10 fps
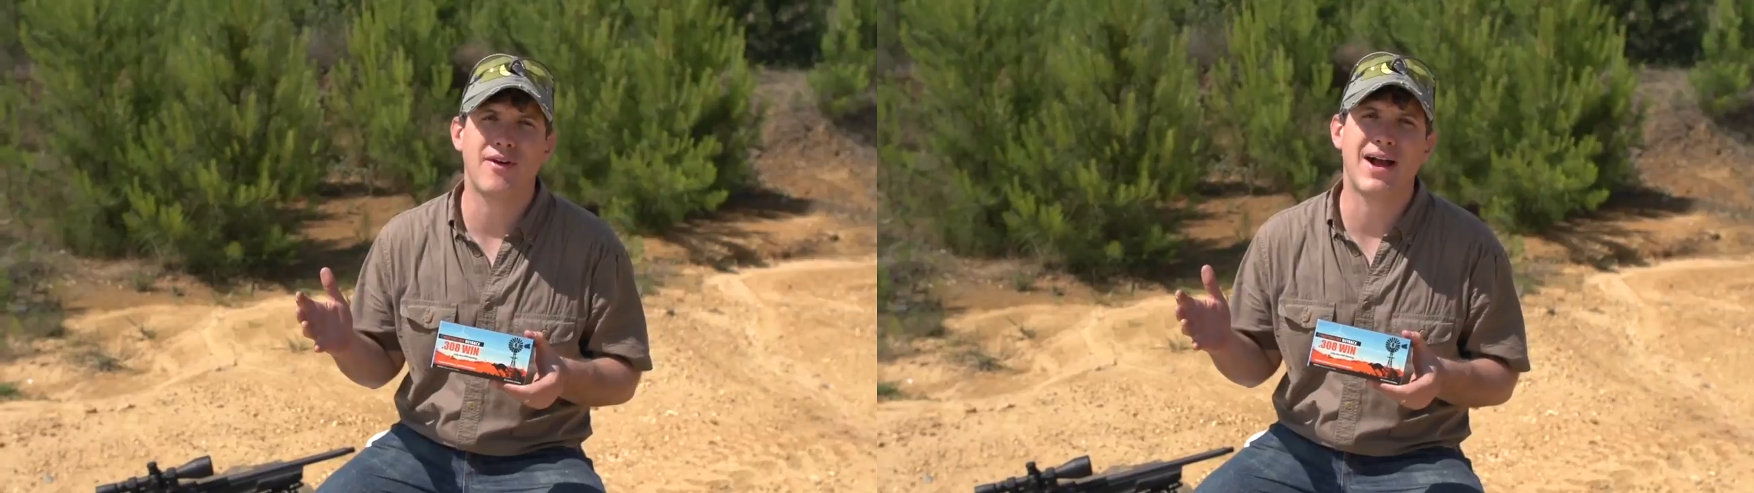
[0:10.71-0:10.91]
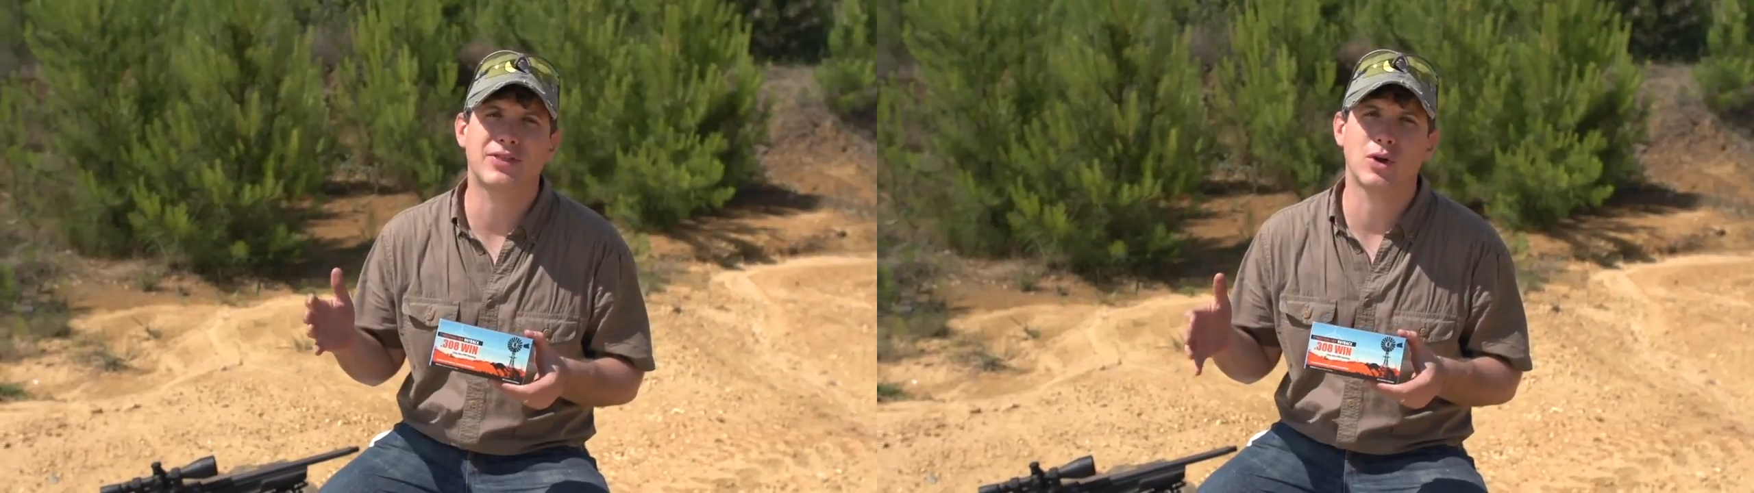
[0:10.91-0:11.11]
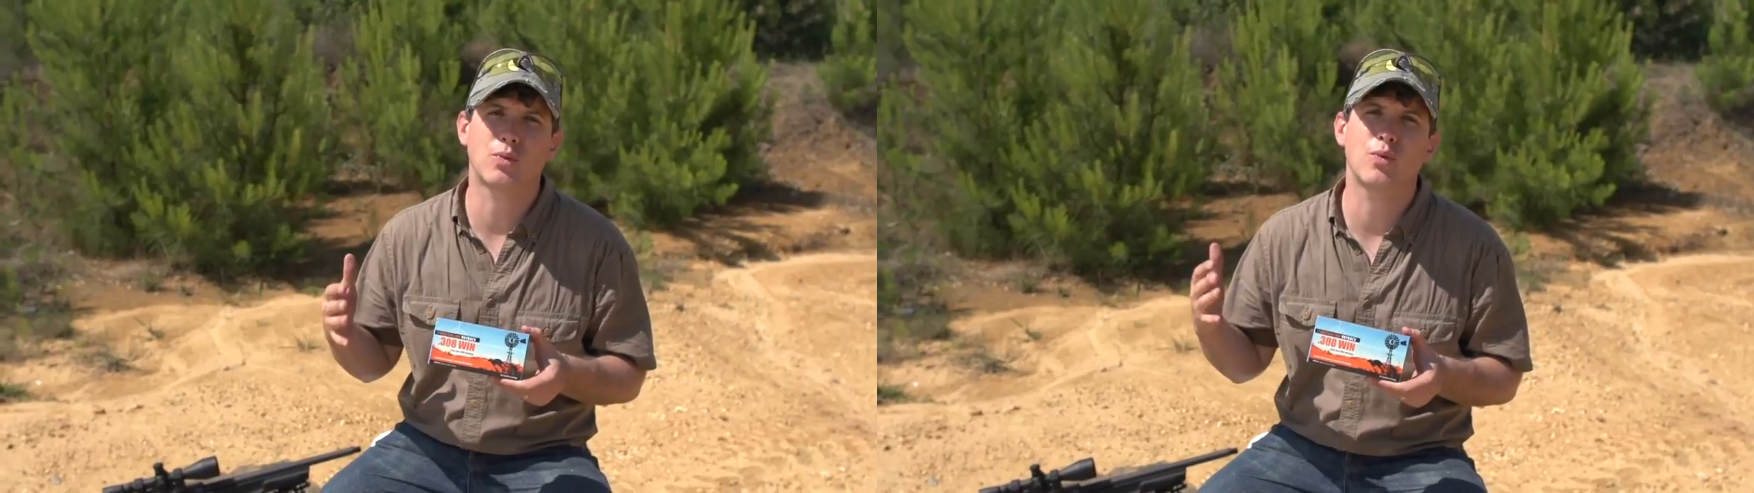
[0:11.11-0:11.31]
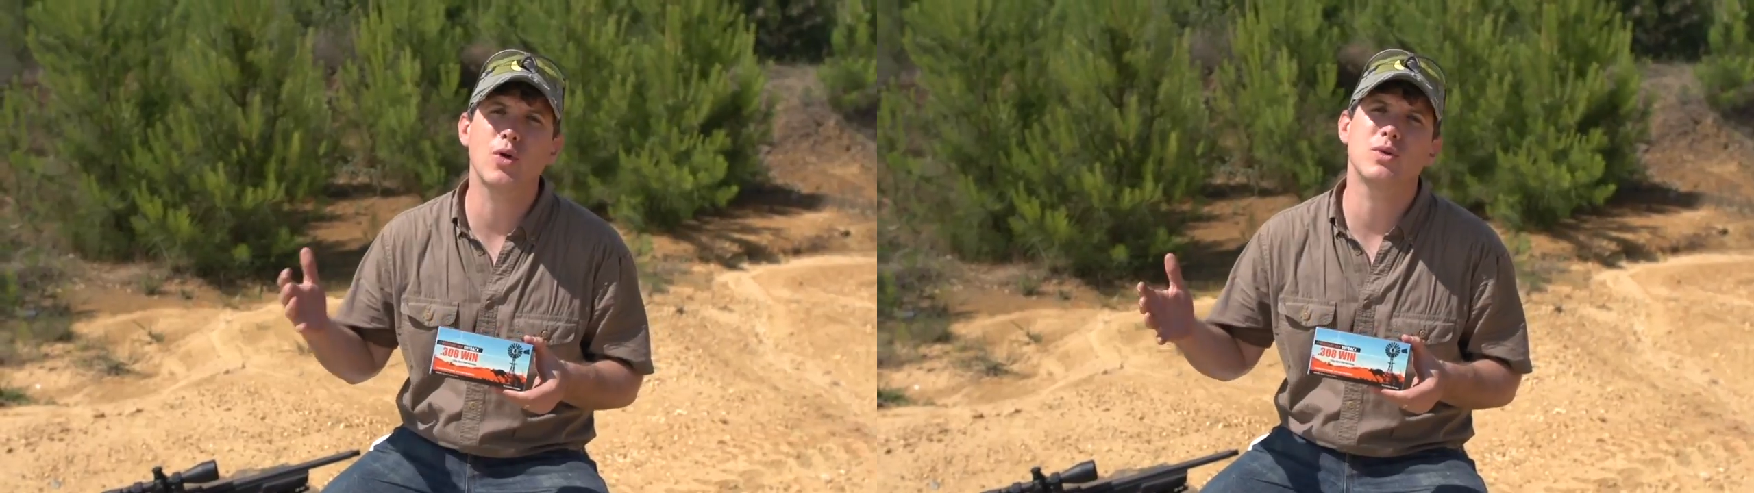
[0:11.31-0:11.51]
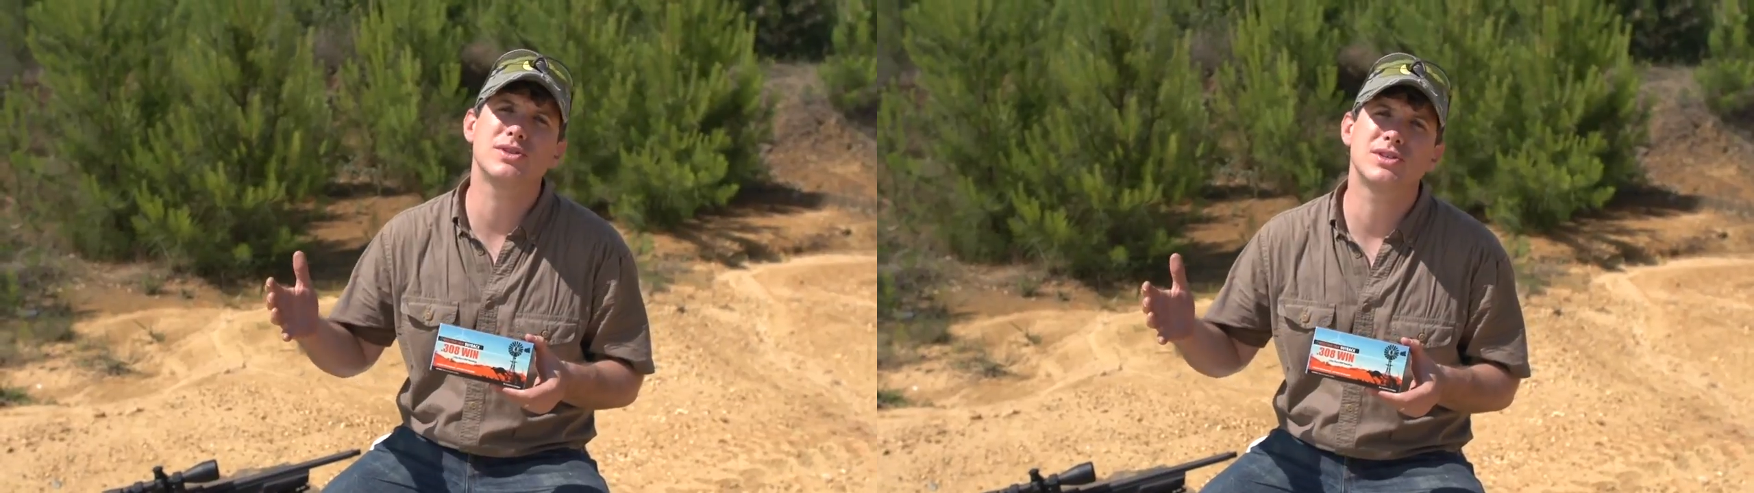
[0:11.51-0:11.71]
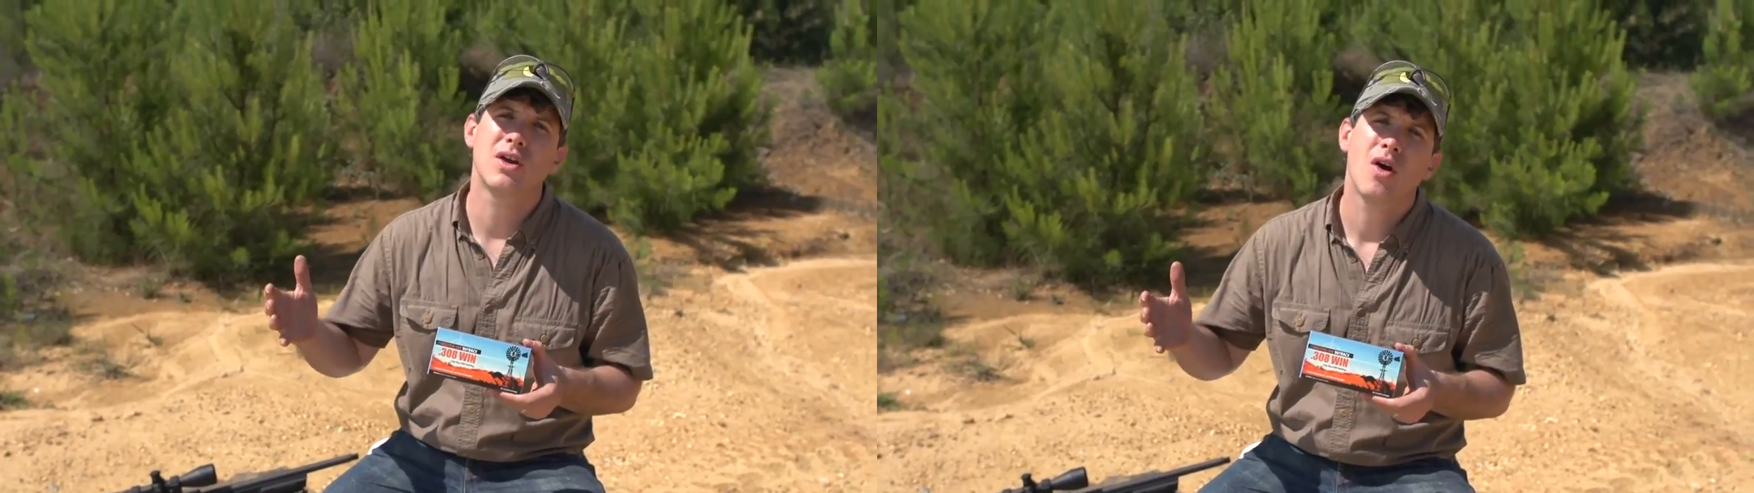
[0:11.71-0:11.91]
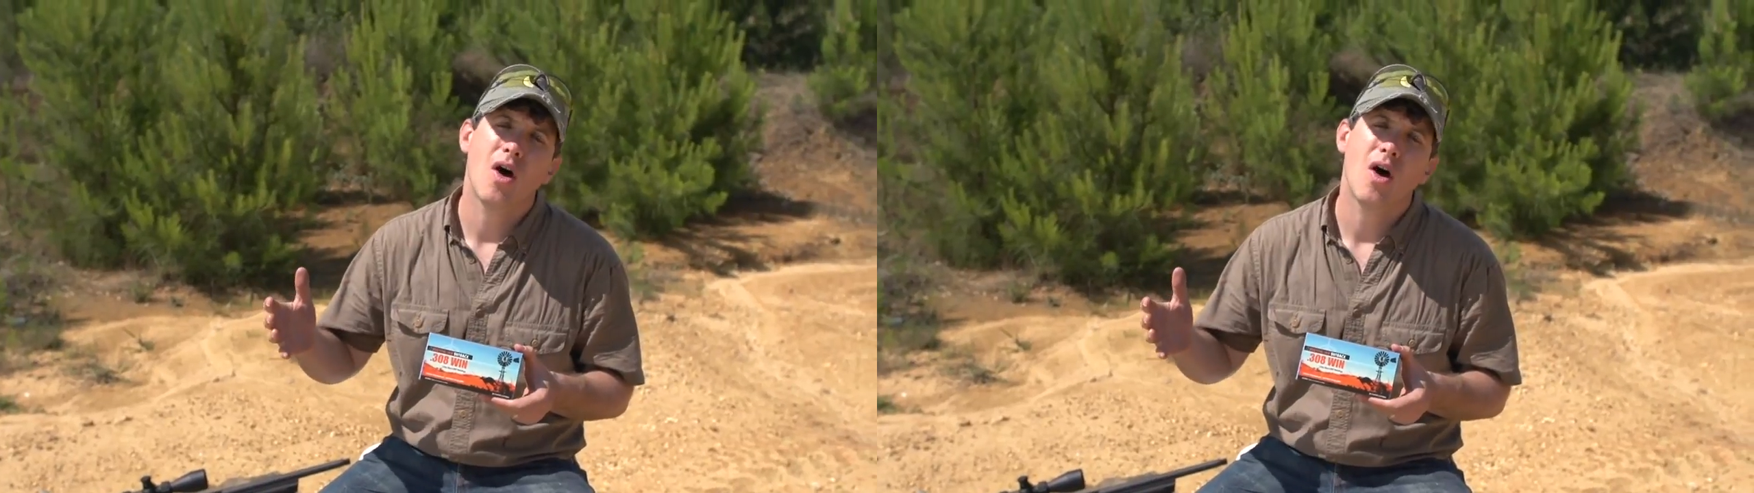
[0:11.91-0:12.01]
fact, their roots